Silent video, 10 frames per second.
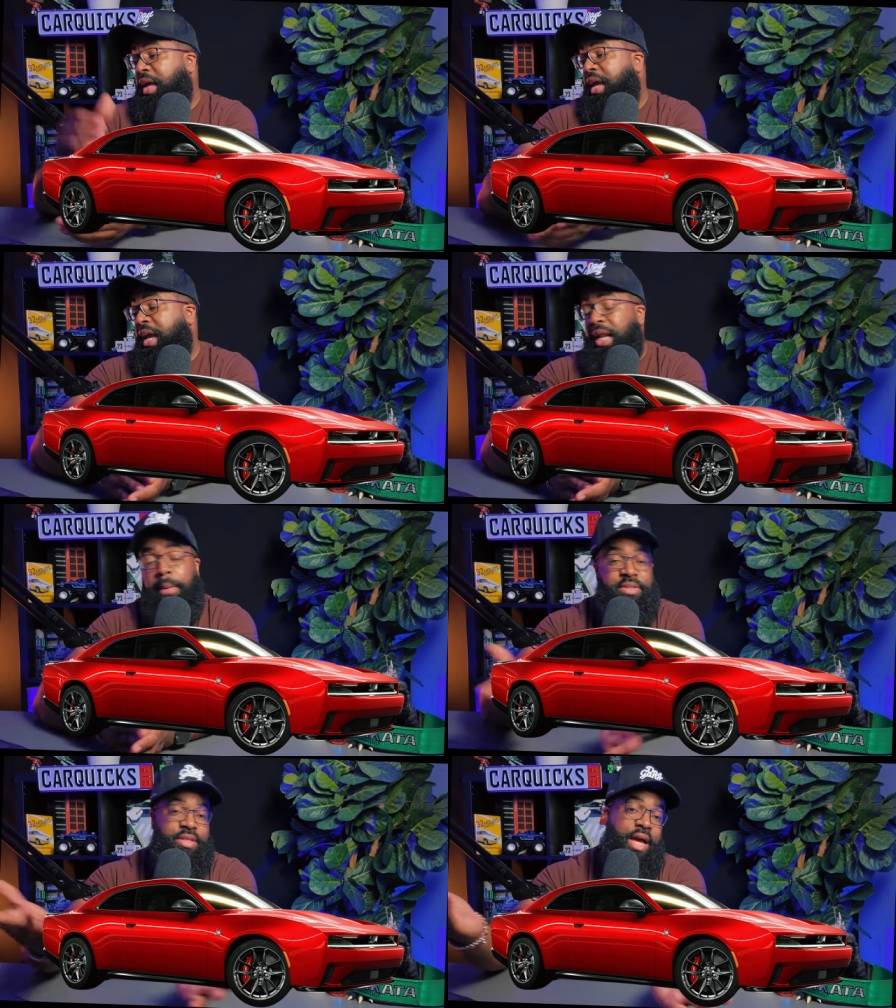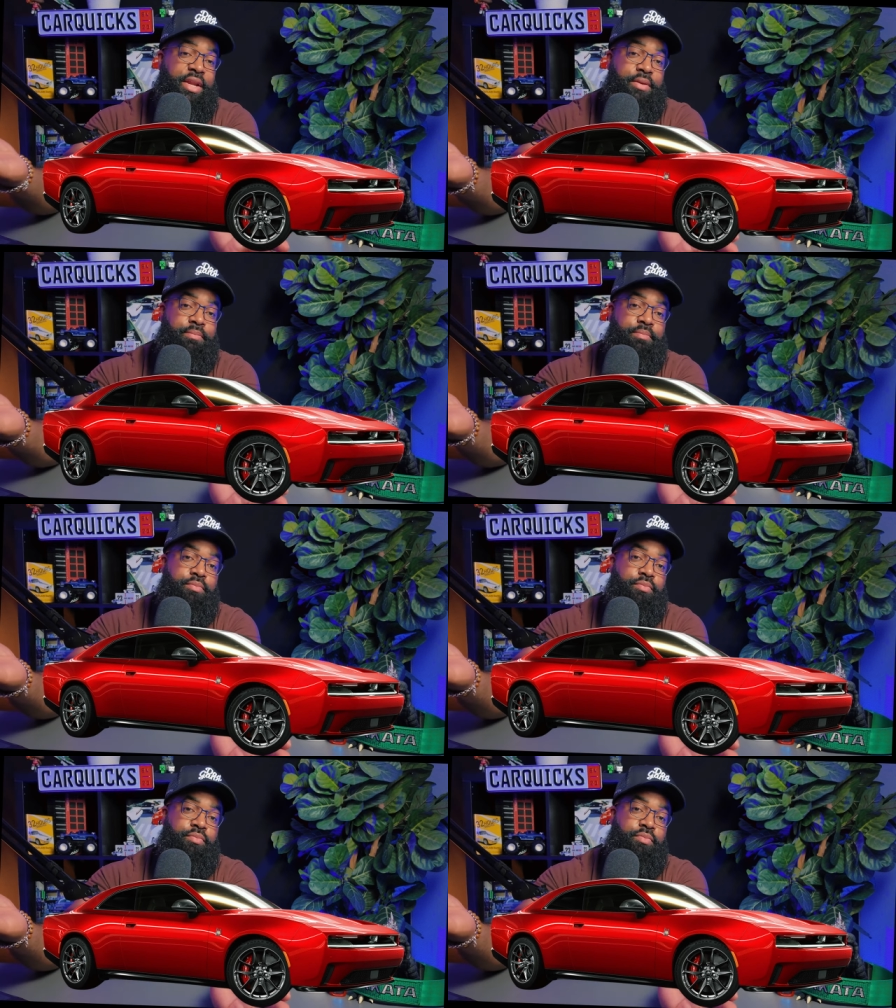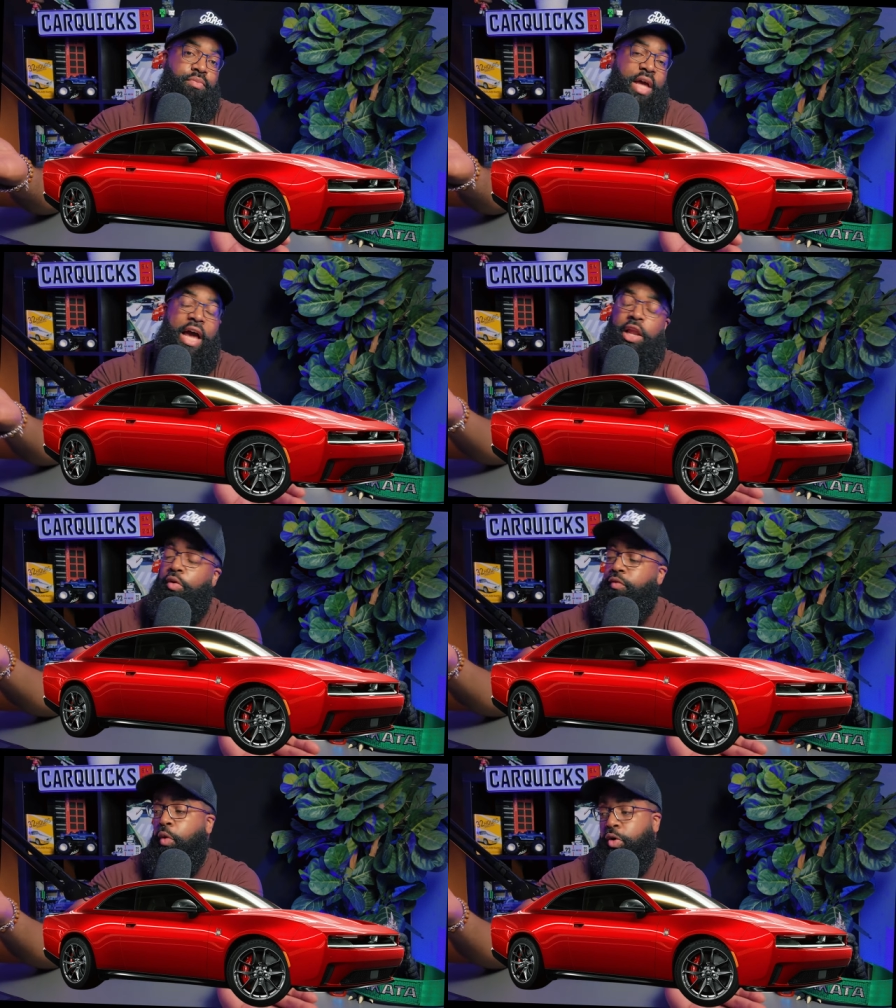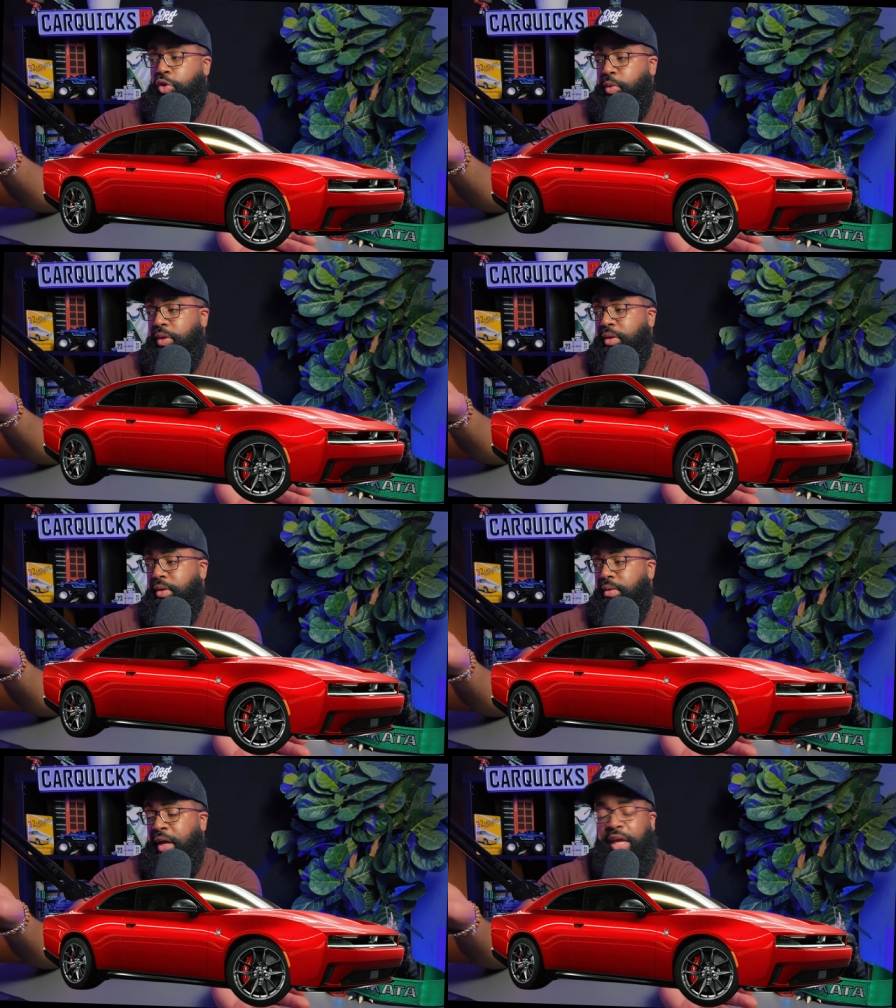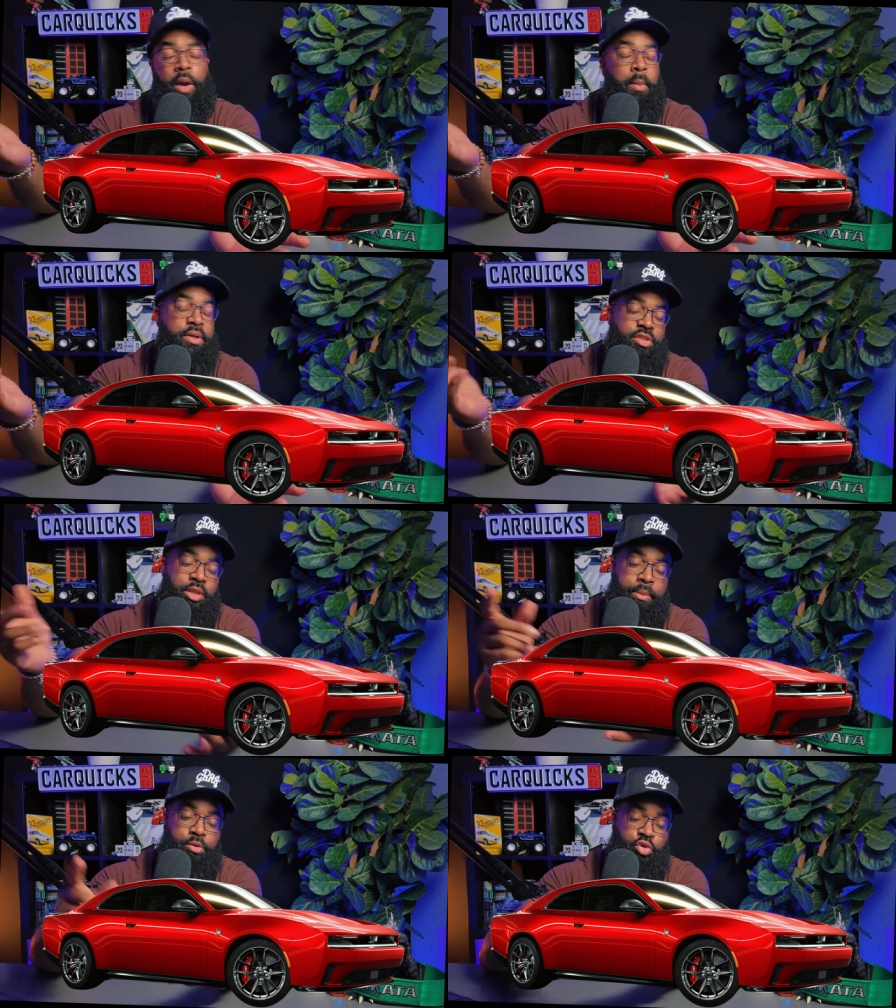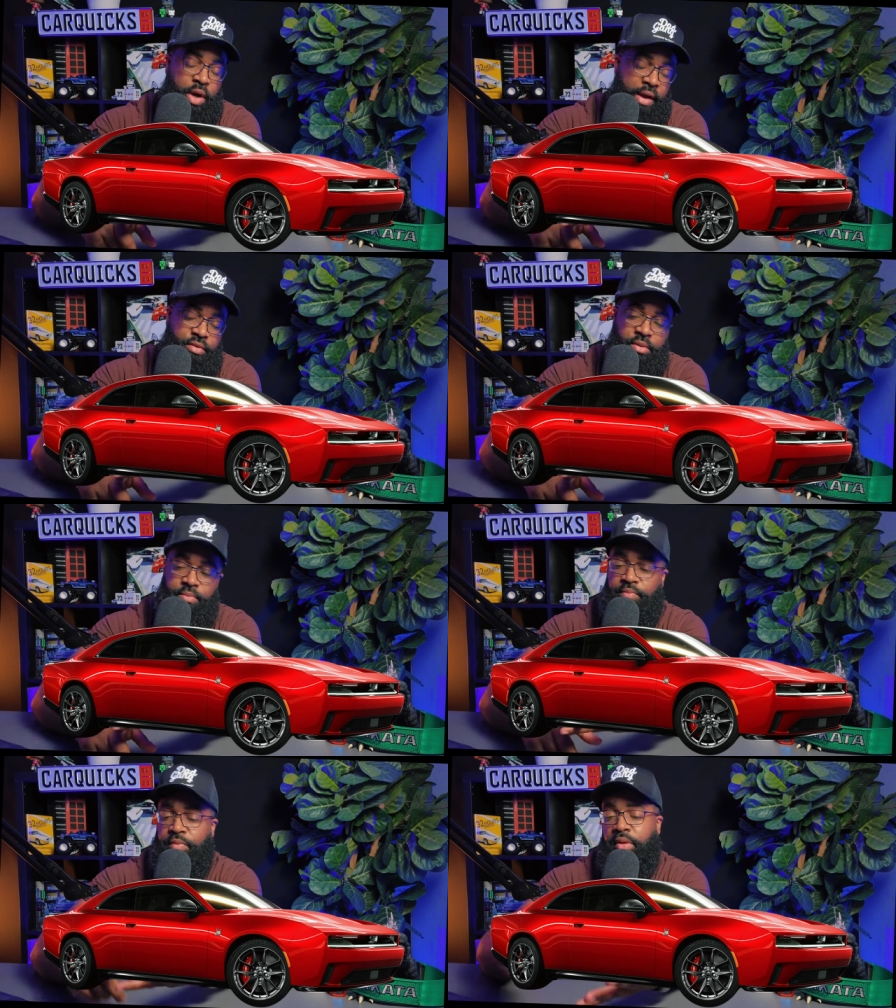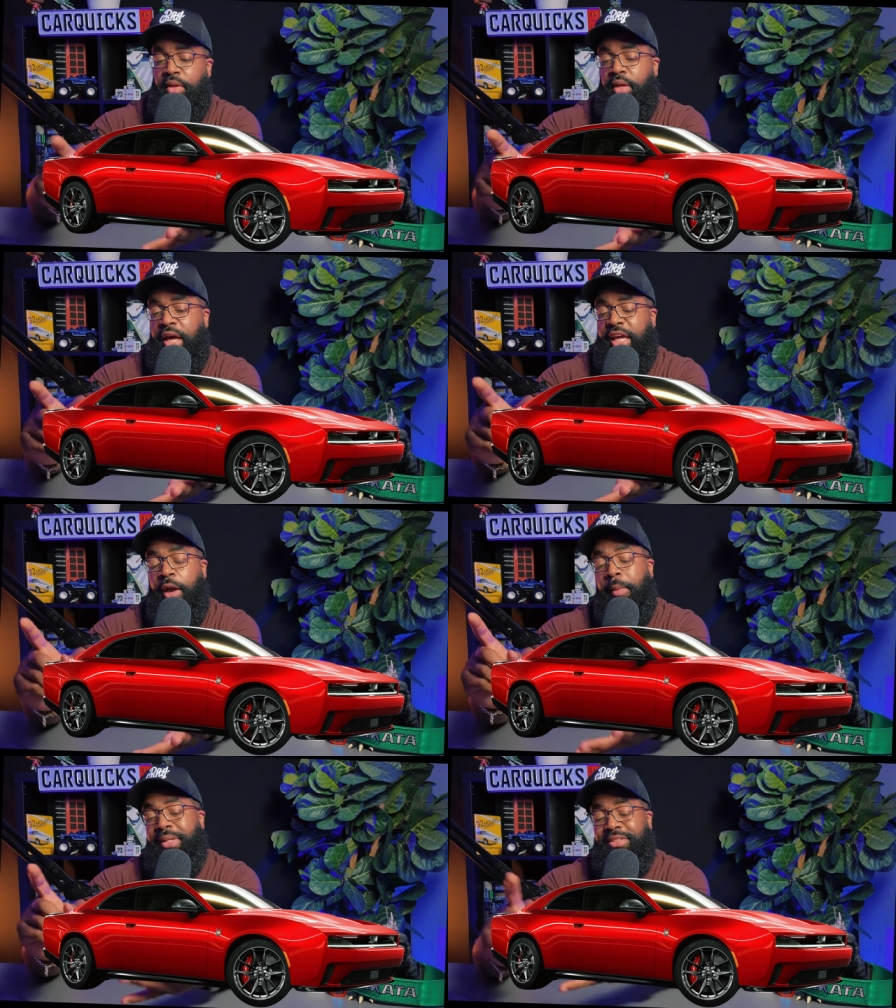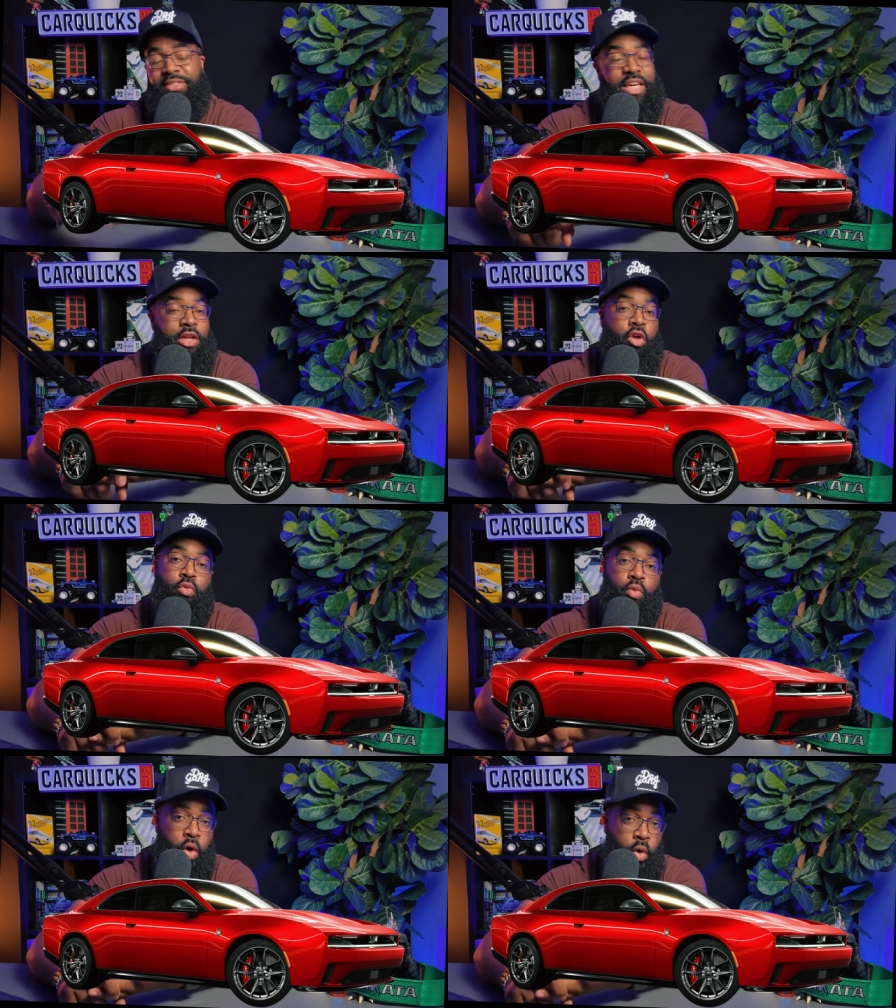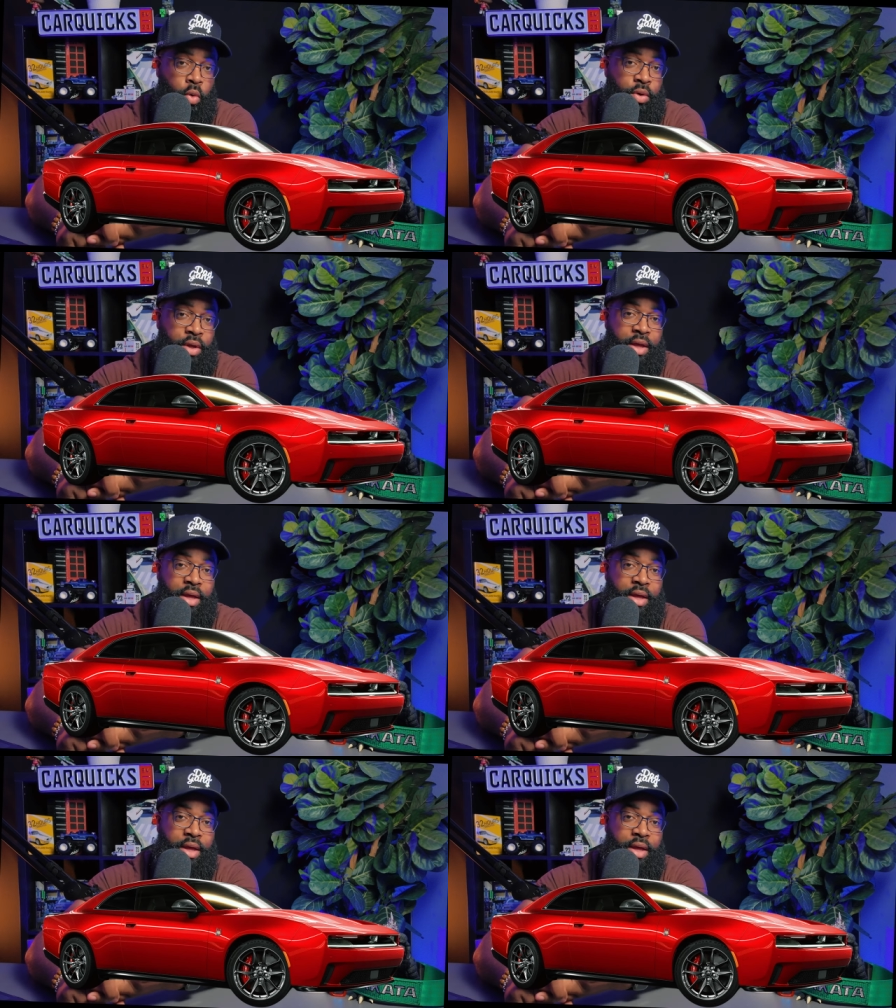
And I'm excited. I look forward to it. I can't wait to see you driving them. I can't wait to see it on the road.